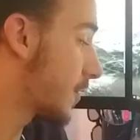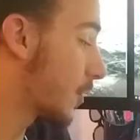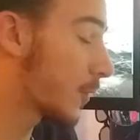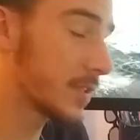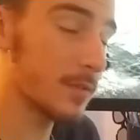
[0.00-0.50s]
the
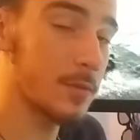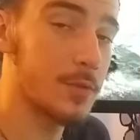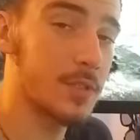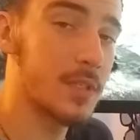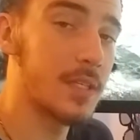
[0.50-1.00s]

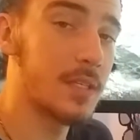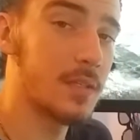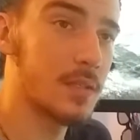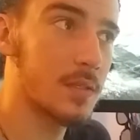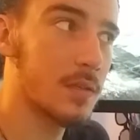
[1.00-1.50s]
resolution
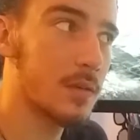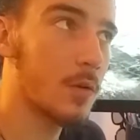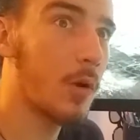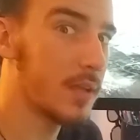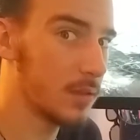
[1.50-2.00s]
is
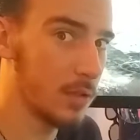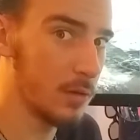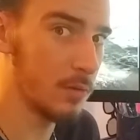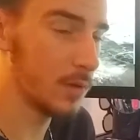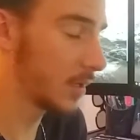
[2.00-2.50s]
quite low,
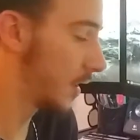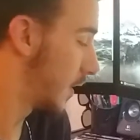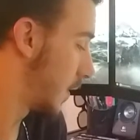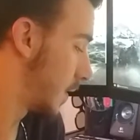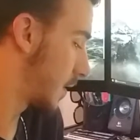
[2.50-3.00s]

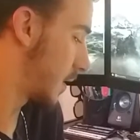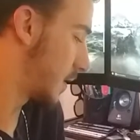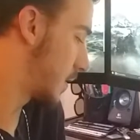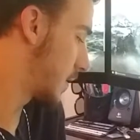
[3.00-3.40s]
because,